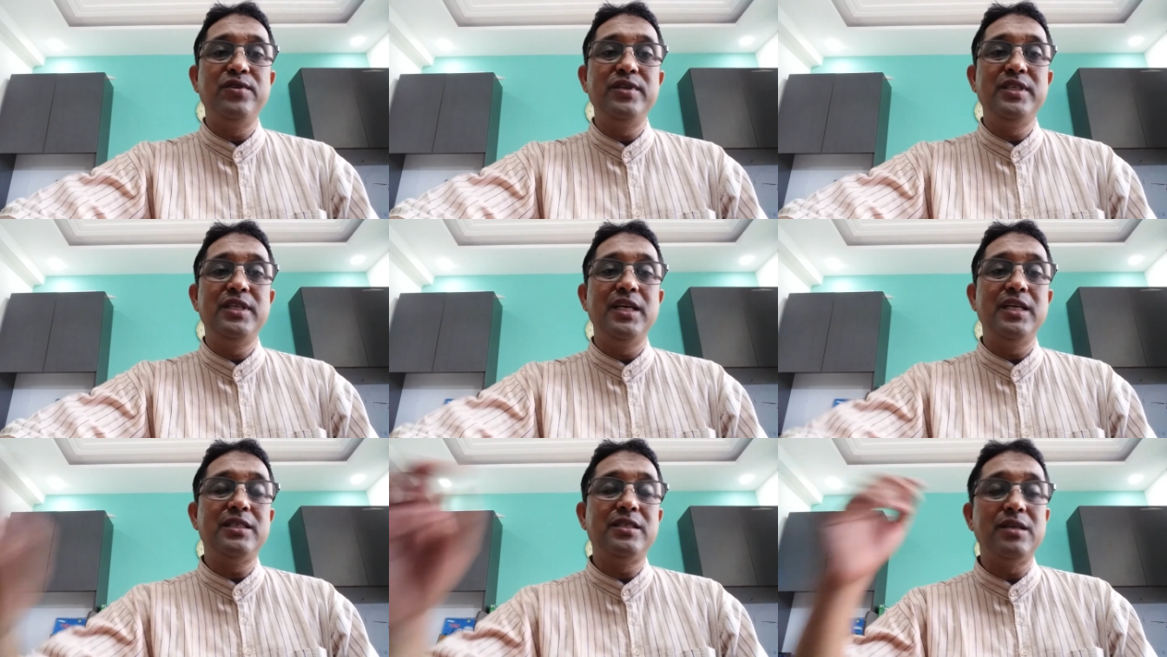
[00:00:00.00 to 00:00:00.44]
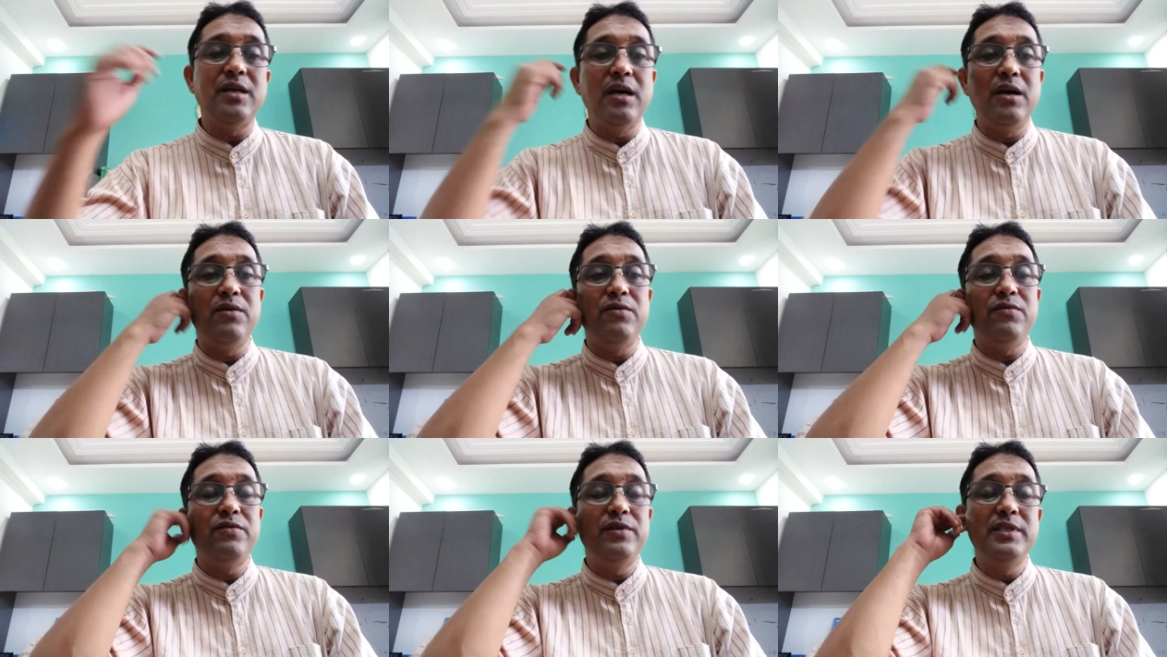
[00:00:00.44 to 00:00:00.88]
which
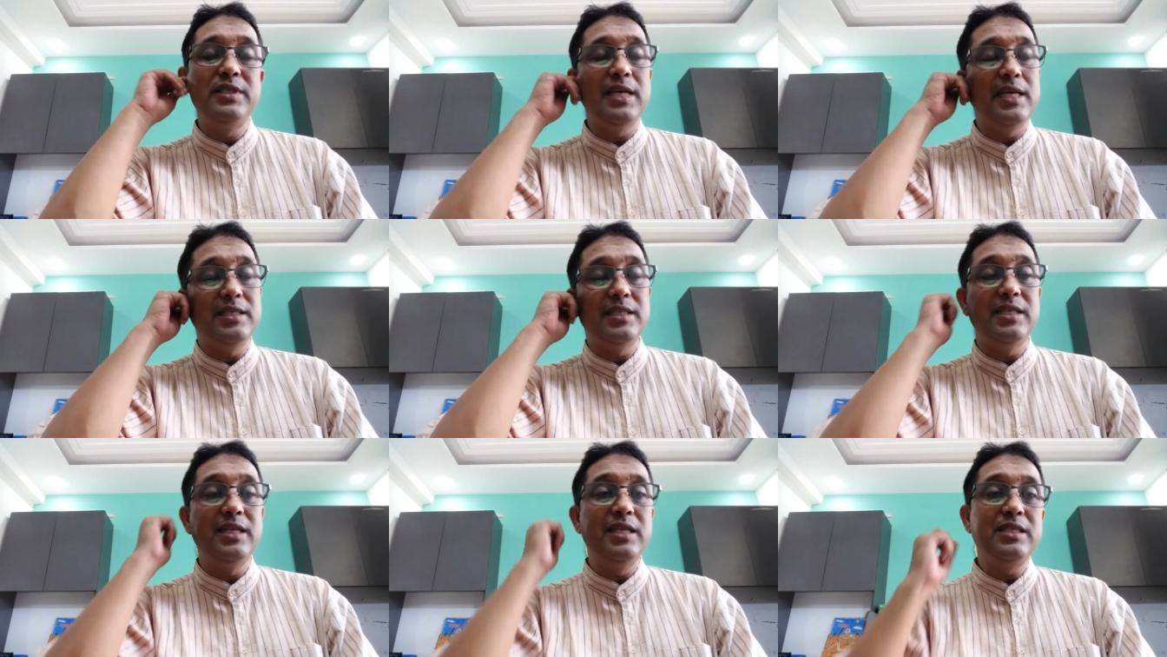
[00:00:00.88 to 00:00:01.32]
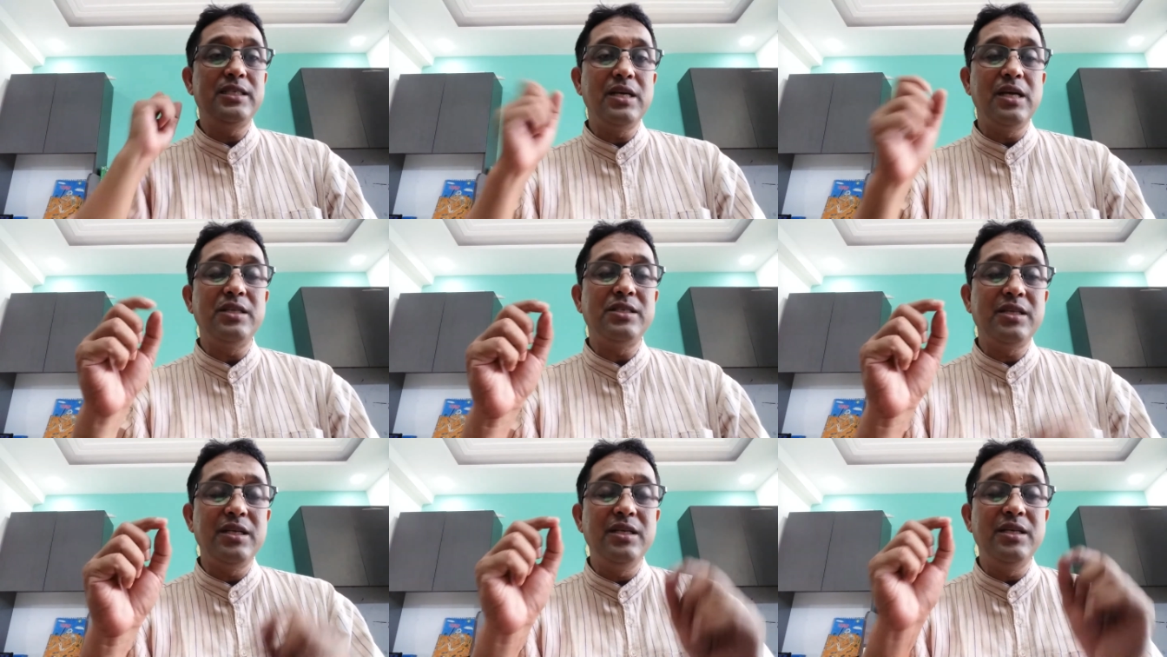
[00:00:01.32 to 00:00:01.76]
has
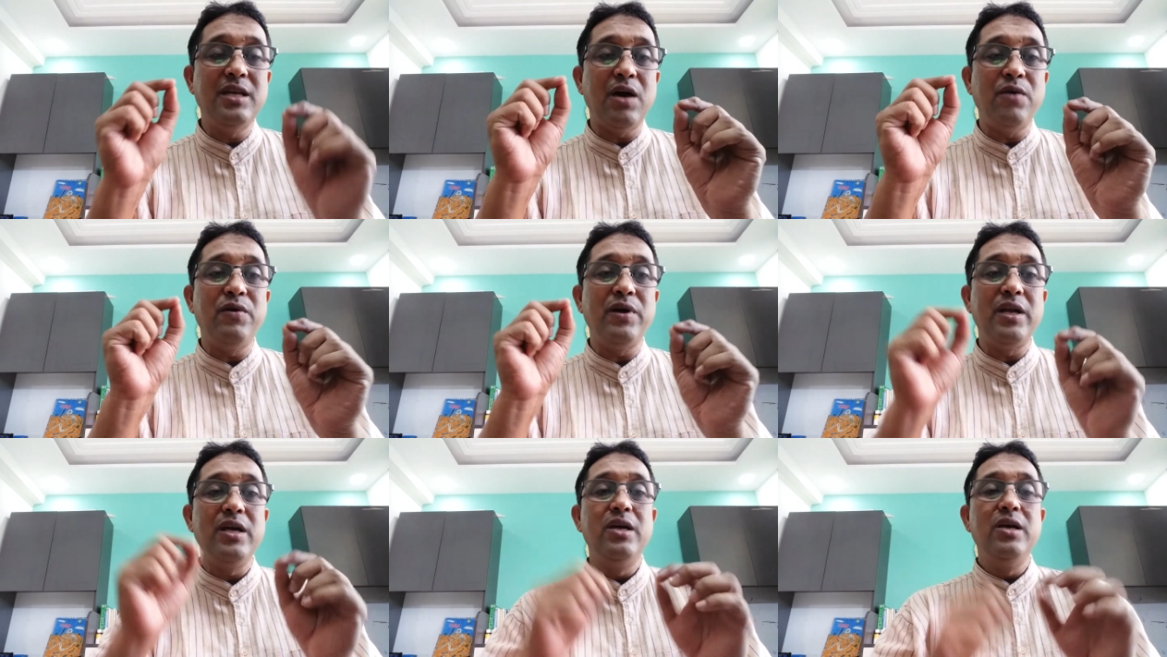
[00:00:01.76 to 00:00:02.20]
discussed in our